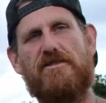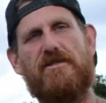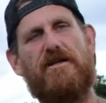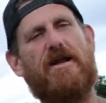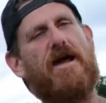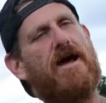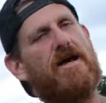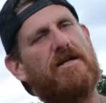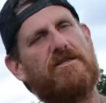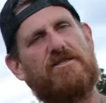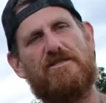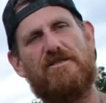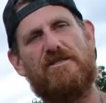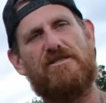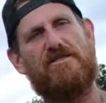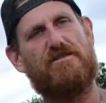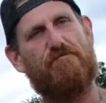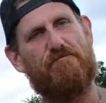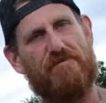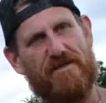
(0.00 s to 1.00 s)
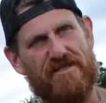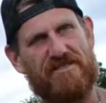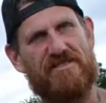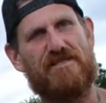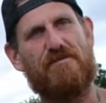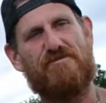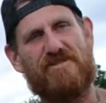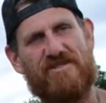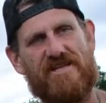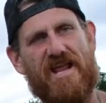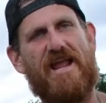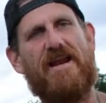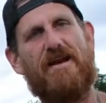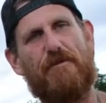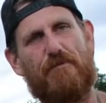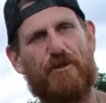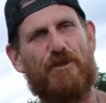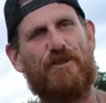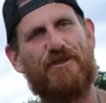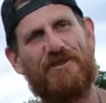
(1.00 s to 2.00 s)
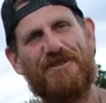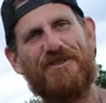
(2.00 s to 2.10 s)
It has to be sustainable